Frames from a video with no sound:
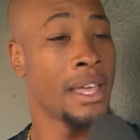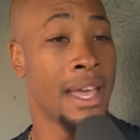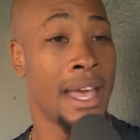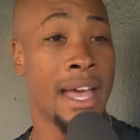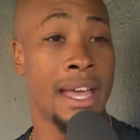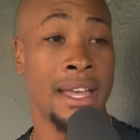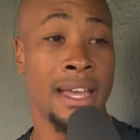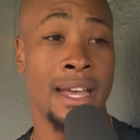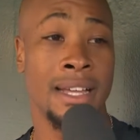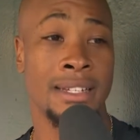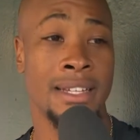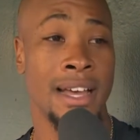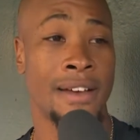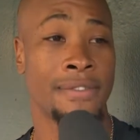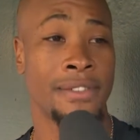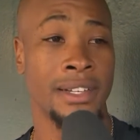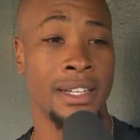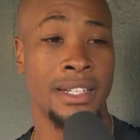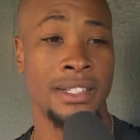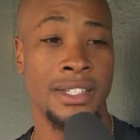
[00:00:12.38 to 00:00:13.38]
Yeah,
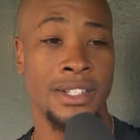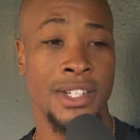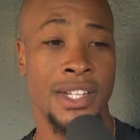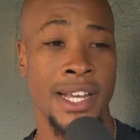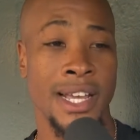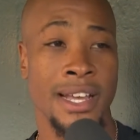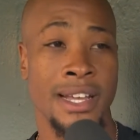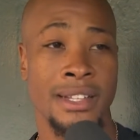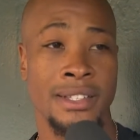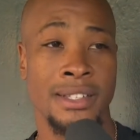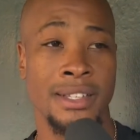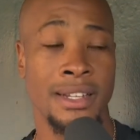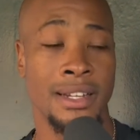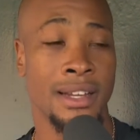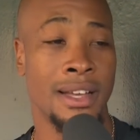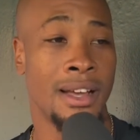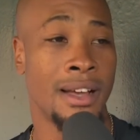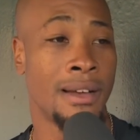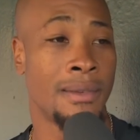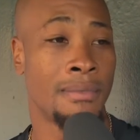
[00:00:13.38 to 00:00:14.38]
definitely. It's a chance,
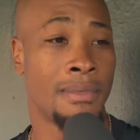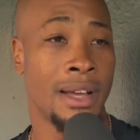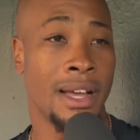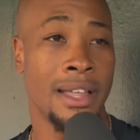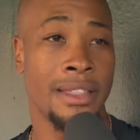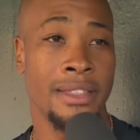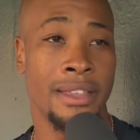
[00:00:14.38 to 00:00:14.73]
and I